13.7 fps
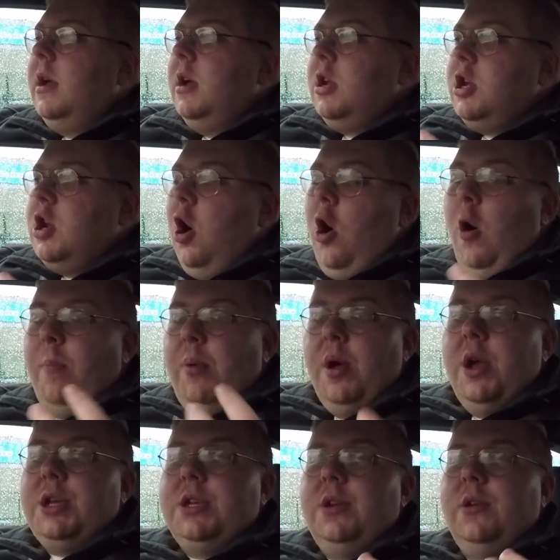your
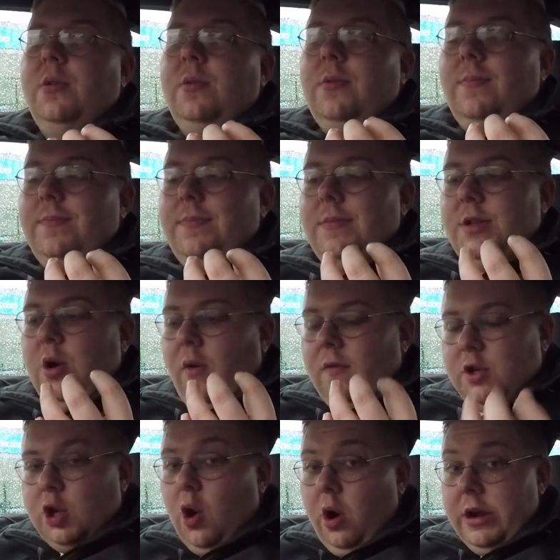personal sort of
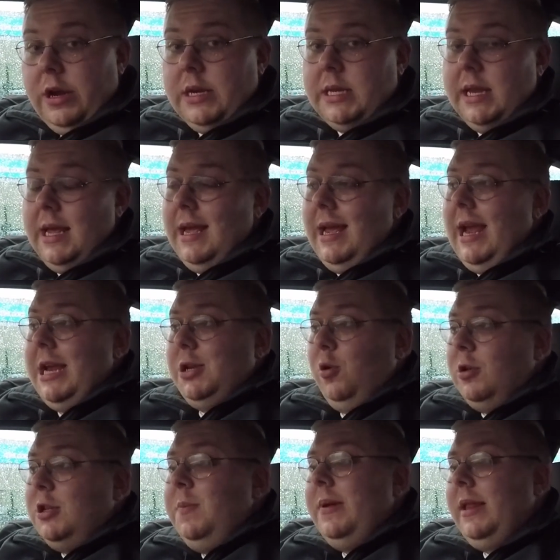choice is
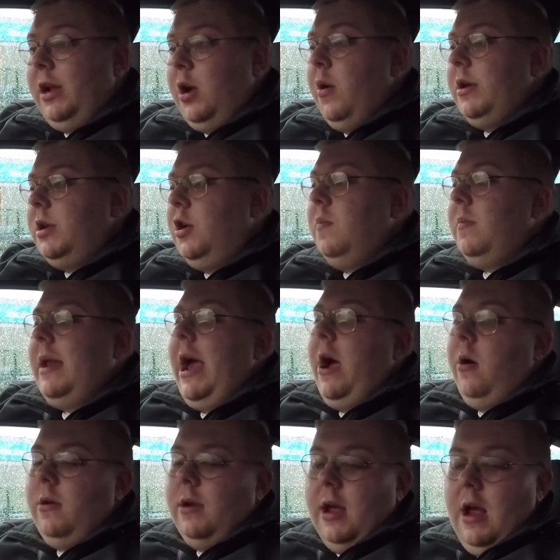ultimately going to come
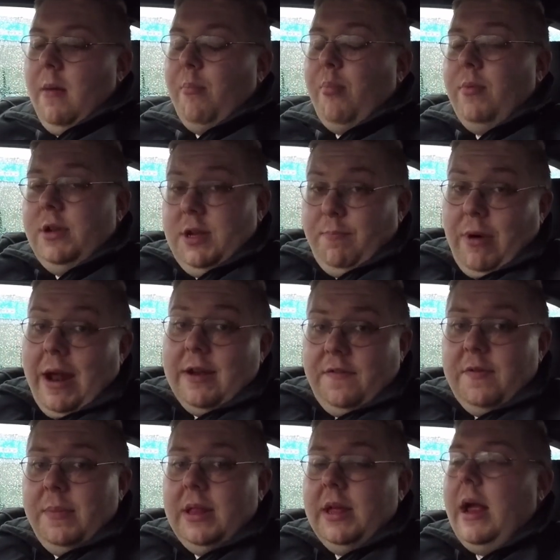down to brand
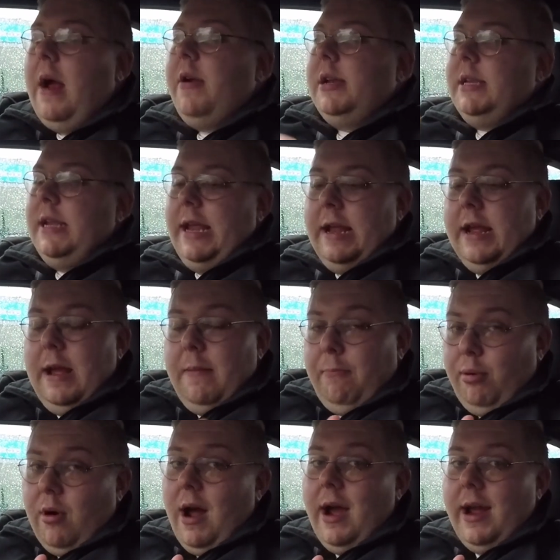familiarity,
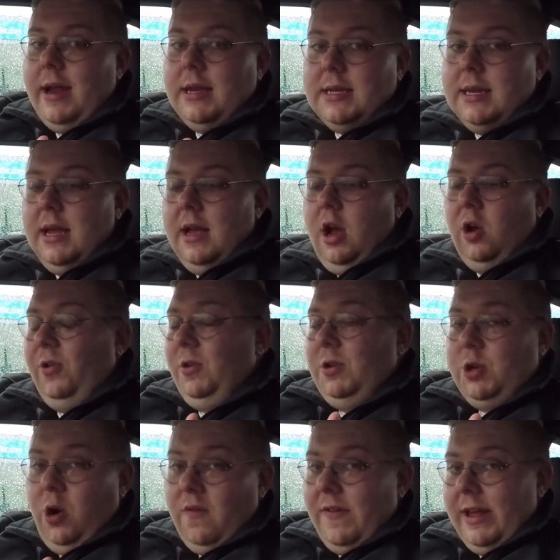price, and
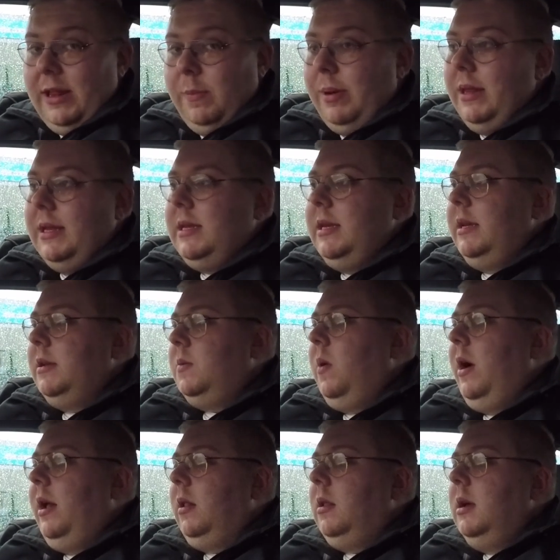also availability as
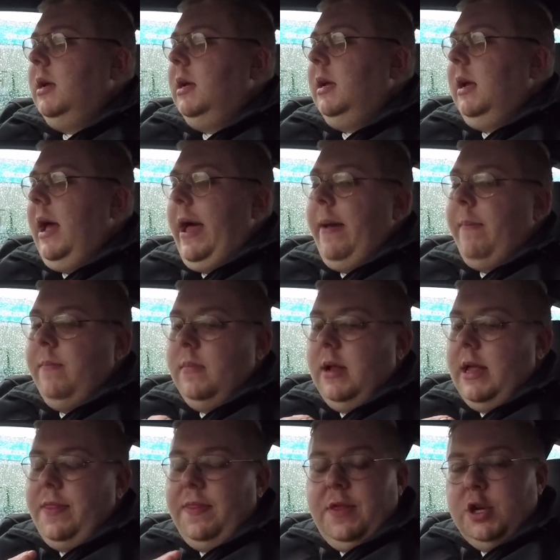well.
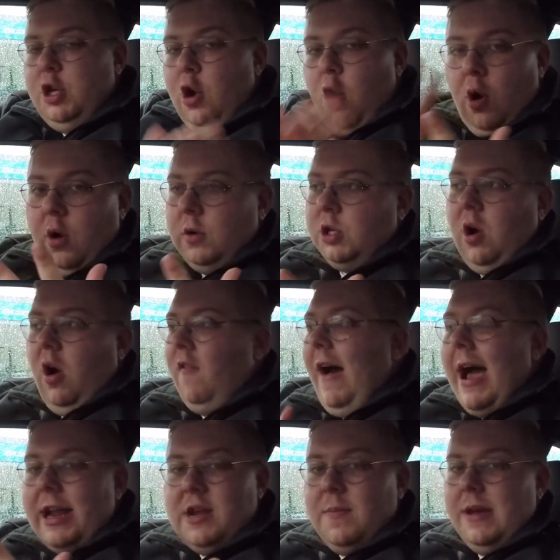There's no sort of
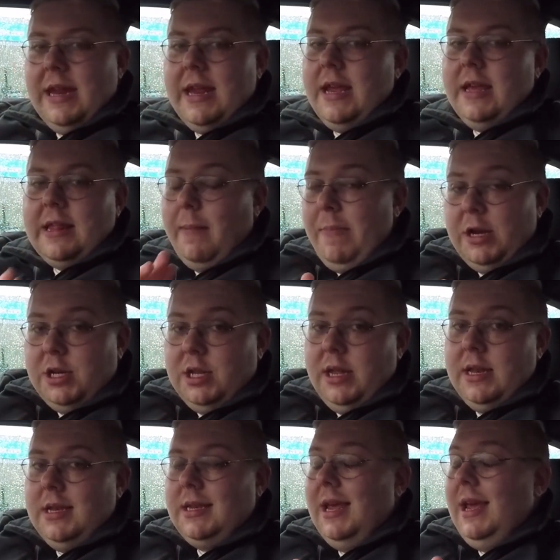argument here that
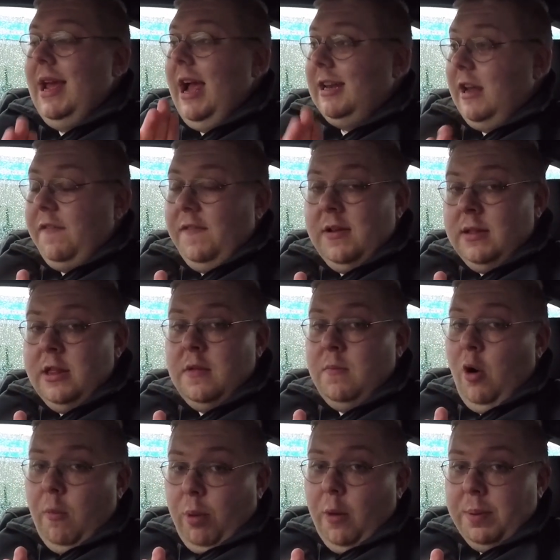Michelins are definitely the
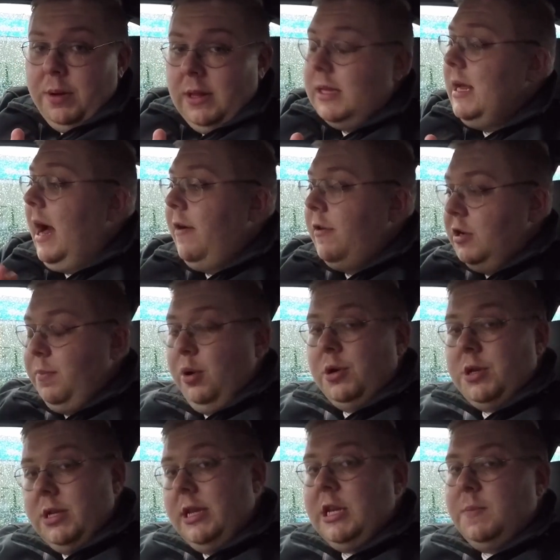more popular tyre as opposed to
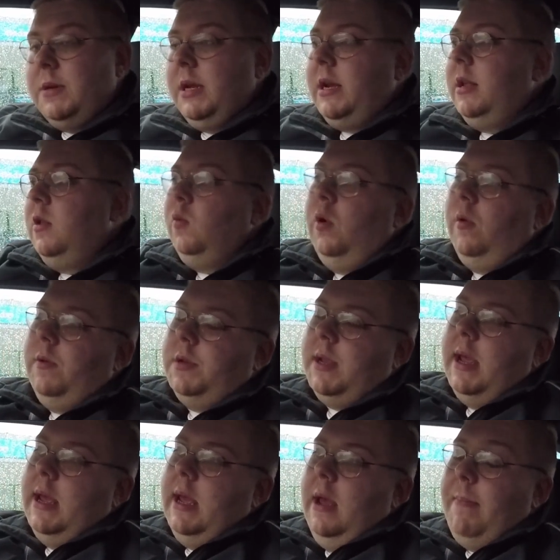these particular ones,
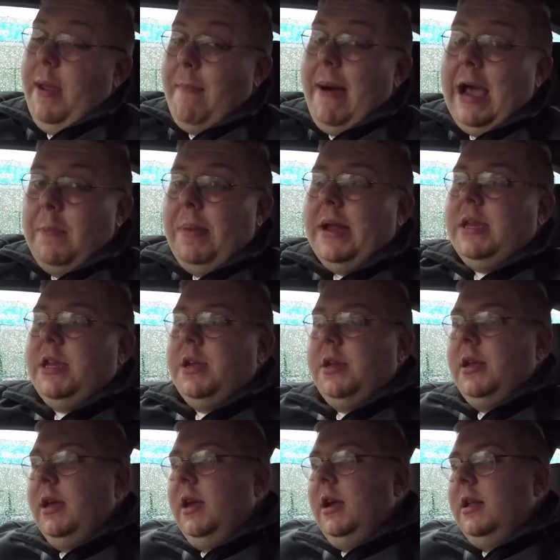but in my opinion,
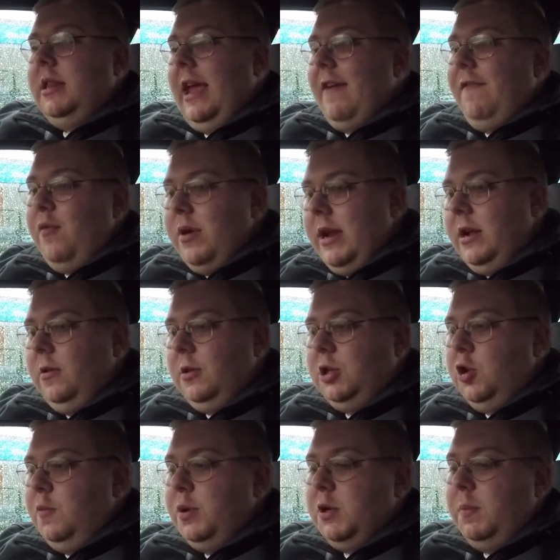the F1 Eagle
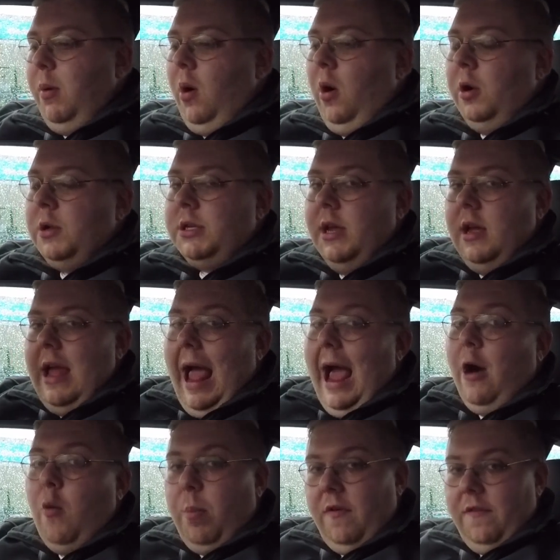SuperSports
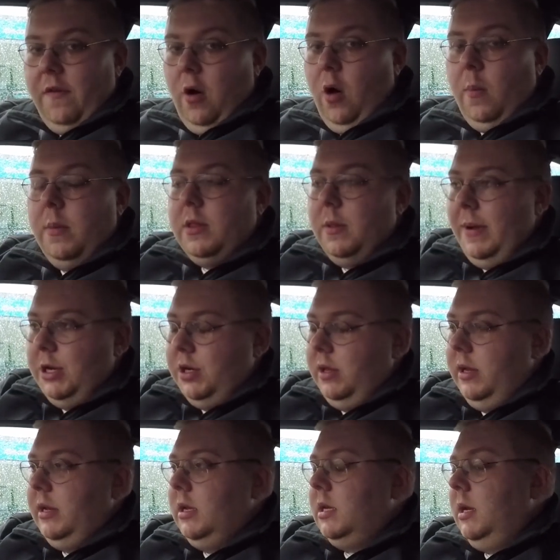outperform the
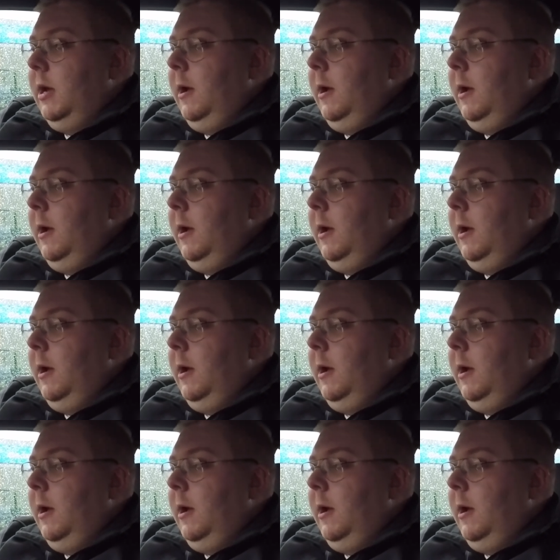Michelins.